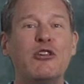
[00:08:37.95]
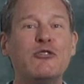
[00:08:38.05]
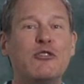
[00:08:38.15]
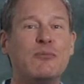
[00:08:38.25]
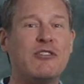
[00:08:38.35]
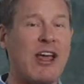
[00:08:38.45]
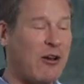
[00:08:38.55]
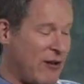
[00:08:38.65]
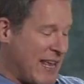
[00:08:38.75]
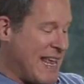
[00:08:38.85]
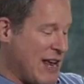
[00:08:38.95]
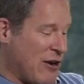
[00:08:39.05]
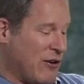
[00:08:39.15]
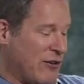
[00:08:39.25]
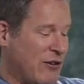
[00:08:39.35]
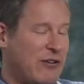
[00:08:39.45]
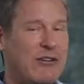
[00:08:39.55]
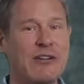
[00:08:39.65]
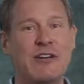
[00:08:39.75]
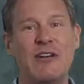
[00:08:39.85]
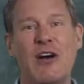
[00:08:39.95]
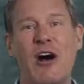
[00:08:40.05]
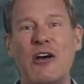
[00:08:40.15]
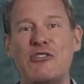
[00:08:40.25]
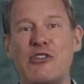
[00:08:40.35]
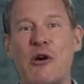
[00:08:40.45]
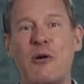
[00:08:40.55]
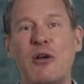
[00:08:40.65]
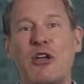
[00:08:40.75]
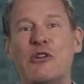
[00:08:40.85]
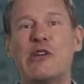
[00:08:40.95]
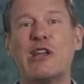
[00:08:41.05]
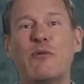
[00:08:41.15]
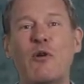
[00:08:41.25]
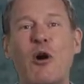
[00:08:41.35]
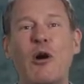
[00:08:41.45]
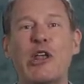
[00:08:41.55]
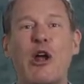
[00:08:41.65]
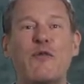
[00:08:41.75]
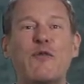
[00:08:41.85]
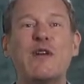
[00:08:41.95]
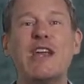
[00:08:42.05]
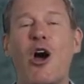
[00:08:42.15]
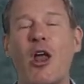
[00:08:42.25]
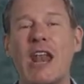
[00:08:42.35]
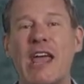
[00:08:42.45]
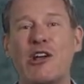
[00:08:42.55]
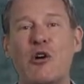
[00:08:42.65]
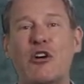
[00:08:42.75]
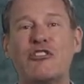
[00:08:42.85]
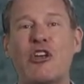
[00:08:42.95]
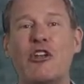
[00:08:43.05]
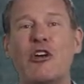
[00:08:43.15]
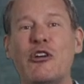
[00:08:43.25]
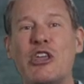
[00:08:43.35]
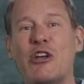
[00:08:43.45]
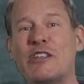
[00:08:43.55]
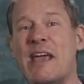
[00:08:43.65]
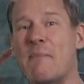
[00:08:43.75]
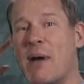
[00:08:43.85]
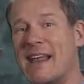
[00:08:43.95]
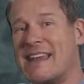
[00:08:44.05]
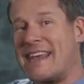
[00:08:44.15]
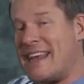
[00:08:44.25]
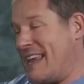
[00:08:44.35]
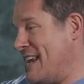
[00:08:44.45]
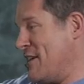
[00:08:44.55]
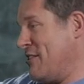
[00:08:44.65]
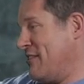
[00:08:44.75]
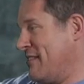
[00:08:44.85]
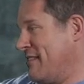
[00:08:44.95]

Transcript: YouTube channel here. Also, you can enroll in our free online course on Don Quixote by clicking here.